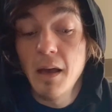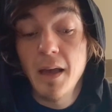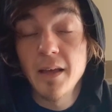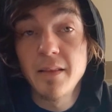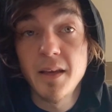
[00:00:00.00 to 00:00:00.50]

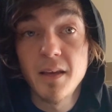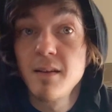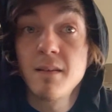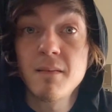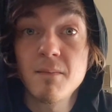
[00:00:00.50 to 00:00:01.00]
And
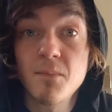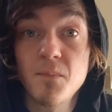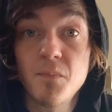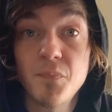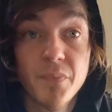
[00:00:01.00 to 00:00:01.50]
then
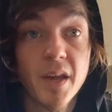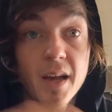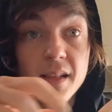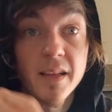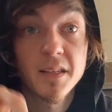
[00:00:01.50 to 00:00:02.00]

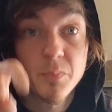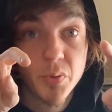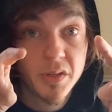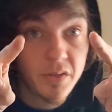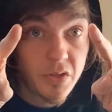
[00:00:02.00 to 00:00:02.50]
I like to
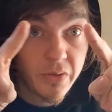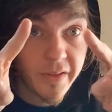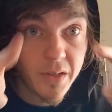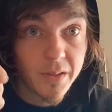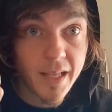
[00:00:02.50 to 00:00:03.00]
put two
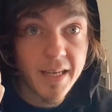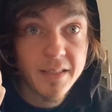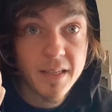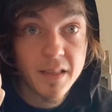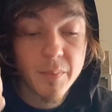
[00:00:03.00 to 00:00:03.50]
little
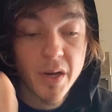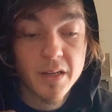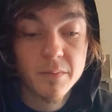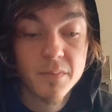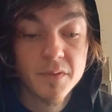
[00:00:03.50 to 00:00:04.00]
legs at the
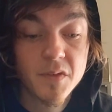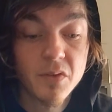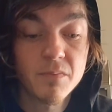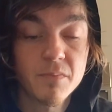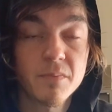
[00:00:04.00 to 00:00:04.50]
bottom. So
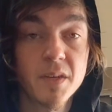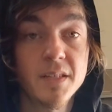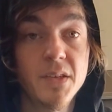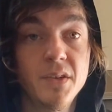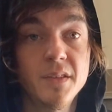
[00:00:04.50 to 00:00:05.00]
as
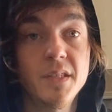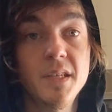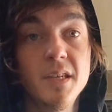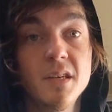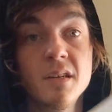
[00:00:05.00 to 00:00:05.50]
you can see
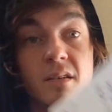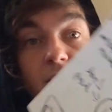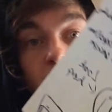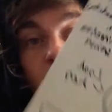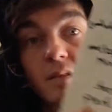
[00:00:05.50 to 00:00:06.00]
here,
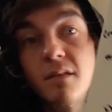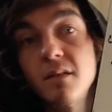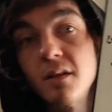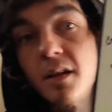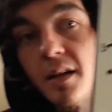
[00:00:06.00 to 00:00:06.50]

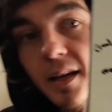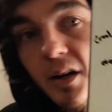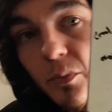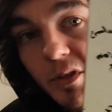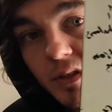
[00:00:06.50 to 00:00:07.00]
it
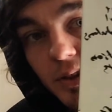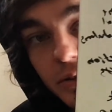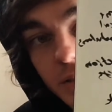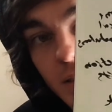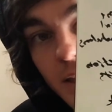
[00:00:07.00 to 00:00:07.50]
almost
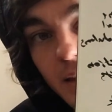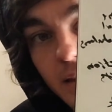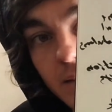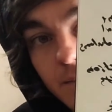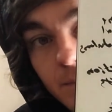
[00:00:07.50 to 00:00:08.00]
looks like
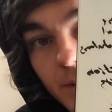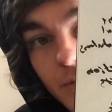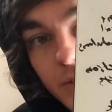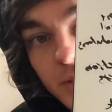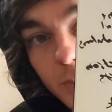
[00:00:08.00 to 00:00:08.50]
a
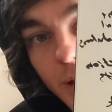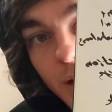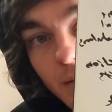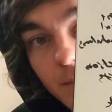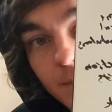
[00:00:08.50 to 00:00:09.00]
crystal
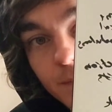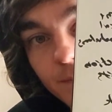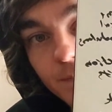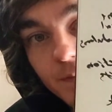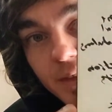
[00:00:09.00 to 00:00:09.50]
ball.
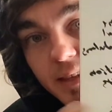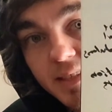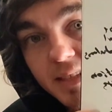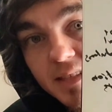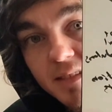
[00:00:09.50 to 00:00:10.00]
This
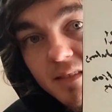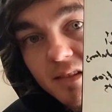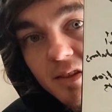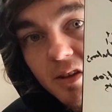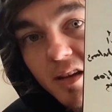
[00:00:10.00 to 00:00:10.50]
says,
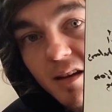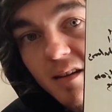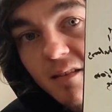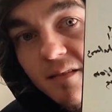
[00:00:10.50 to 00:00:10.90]
look here.